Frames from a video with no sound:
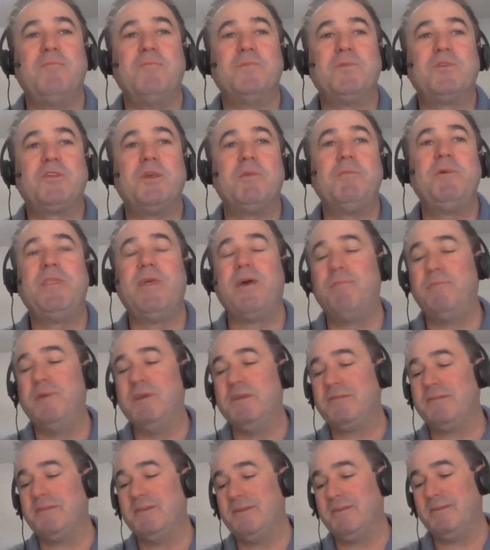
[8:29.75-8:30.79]
Some of that
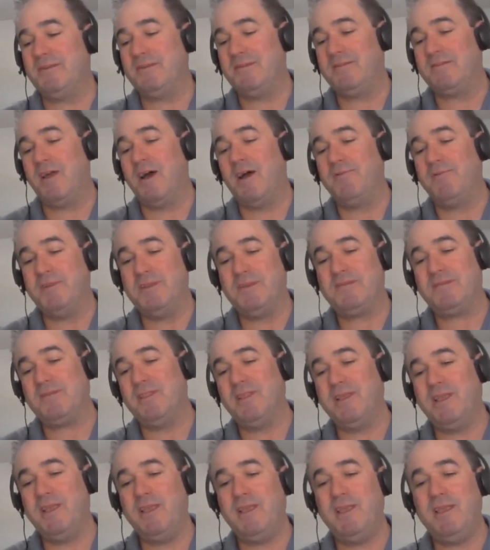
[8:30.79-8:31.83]
business is
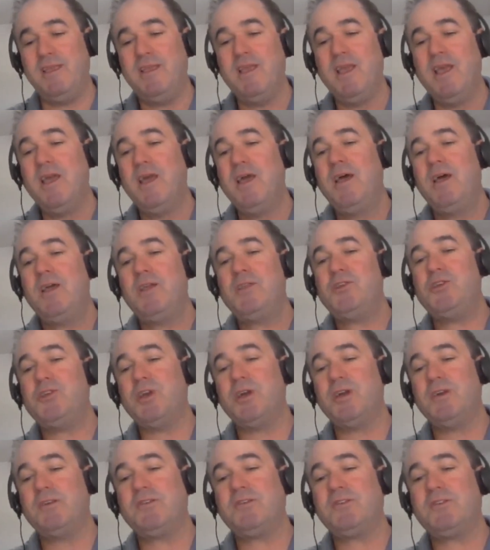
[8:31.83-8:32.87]
obviously
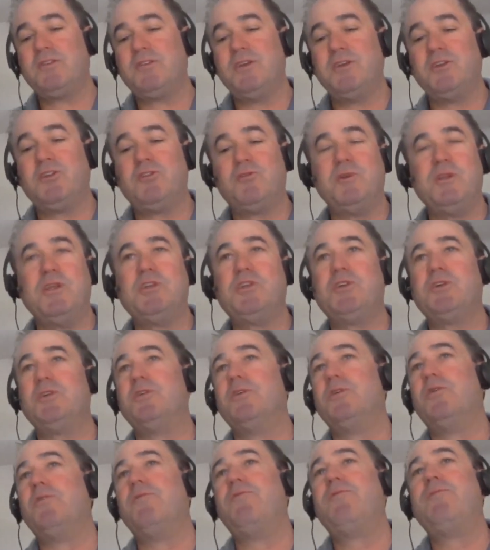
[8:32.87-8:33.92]
just the
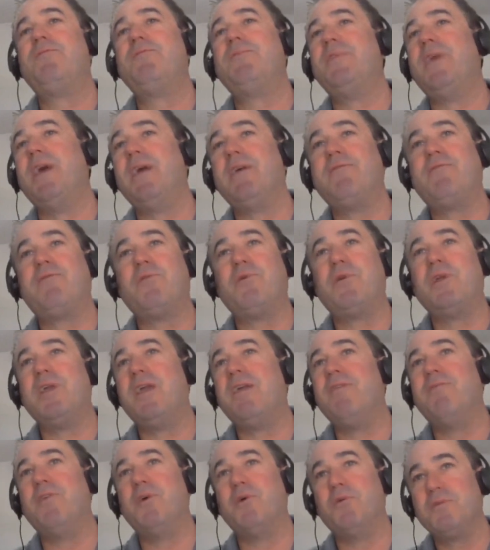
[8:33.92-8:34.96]
traditional neg
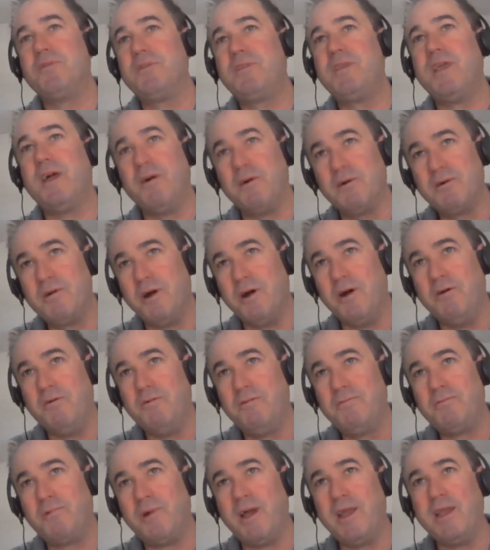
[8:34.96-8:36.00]
48 volt telco,
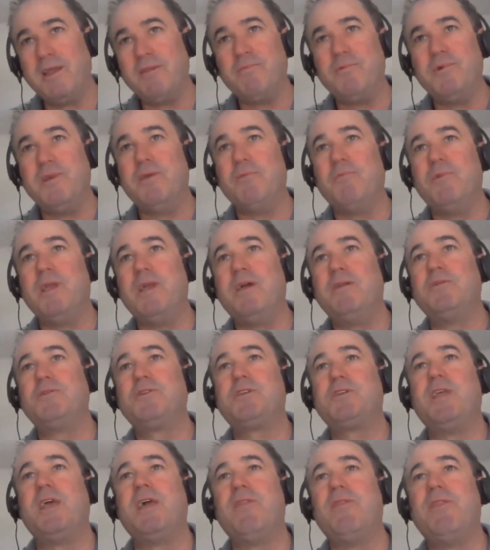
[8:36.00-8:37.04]
right? We
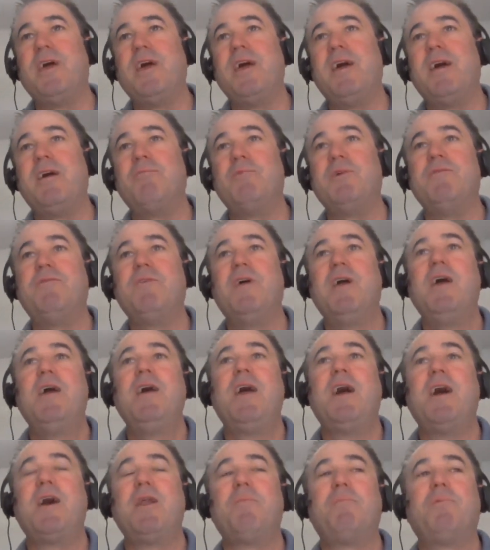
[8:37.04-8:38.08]
understand that. We've
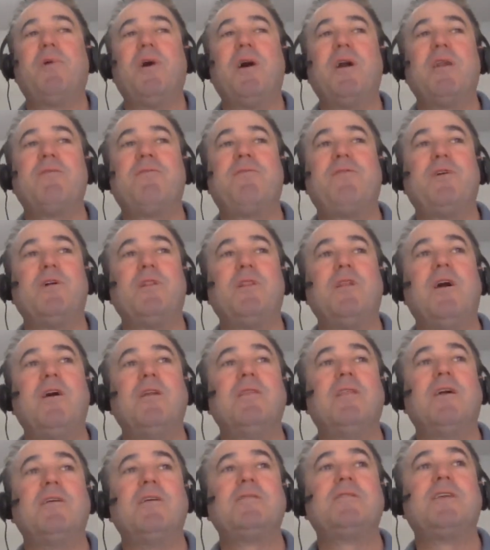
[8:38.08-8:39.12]
had a product for a
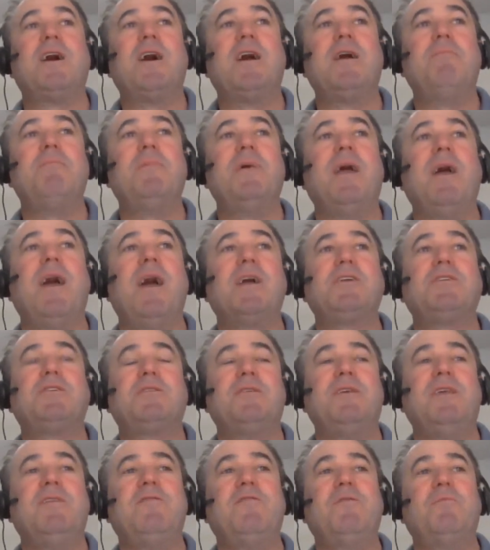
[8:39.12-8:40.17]
long, long time.
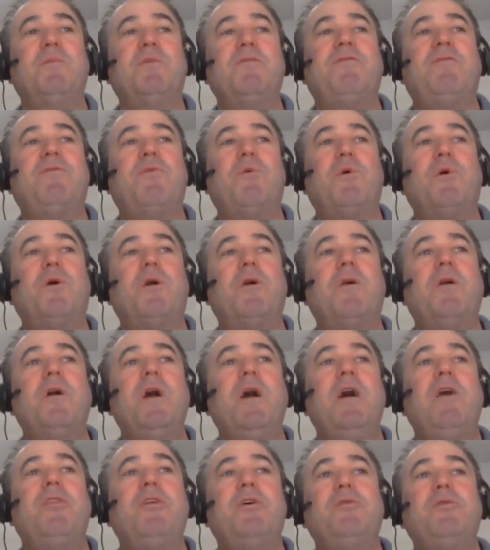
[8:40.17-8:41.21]
Actually, even before
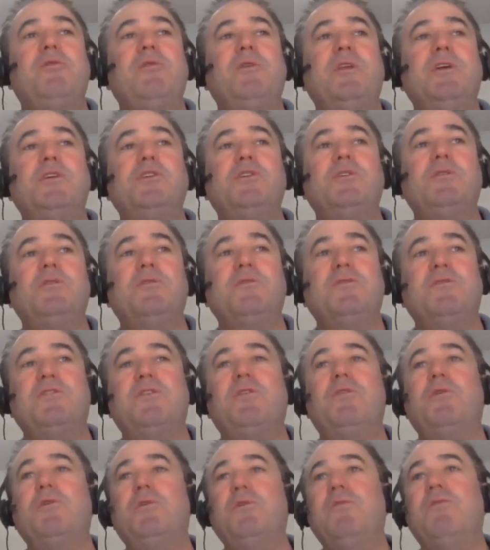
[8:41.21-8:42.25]
the traditional
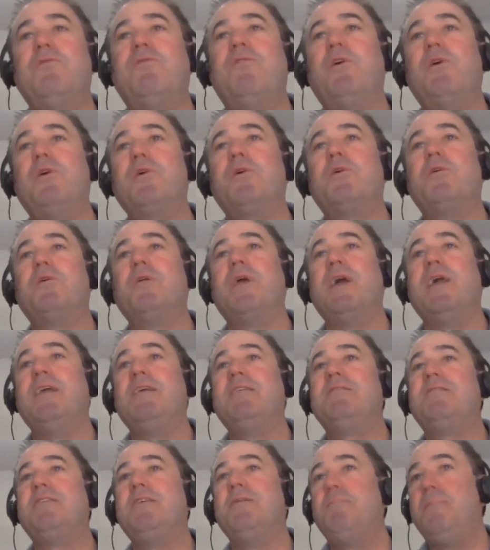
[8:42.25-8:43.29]
0U vertical
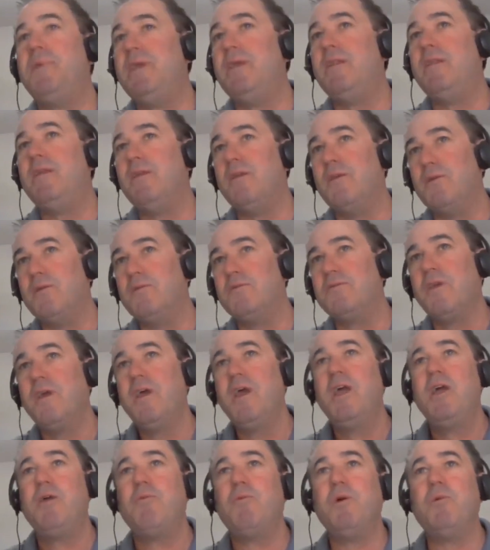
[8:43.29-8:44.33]
AC PDUs,
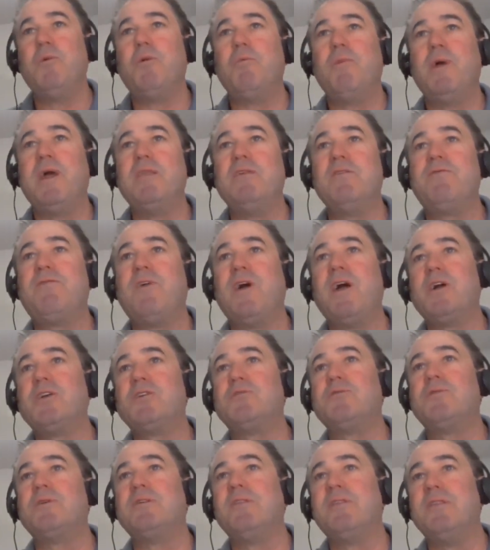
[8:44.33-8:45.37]
we were
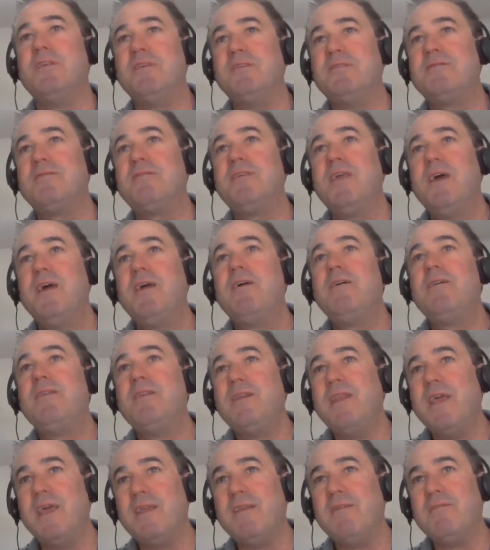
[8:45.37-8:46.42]
manufacturing these
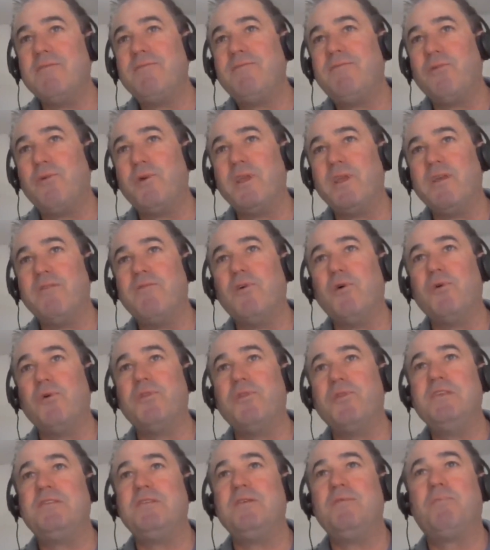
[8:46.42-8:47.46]
neg 48 volt
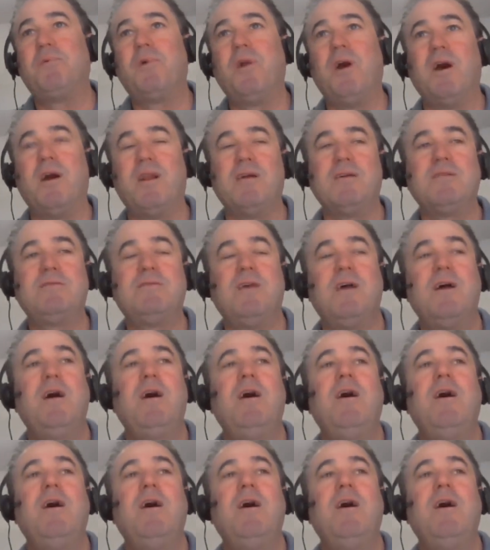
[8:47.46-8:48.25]
DC products.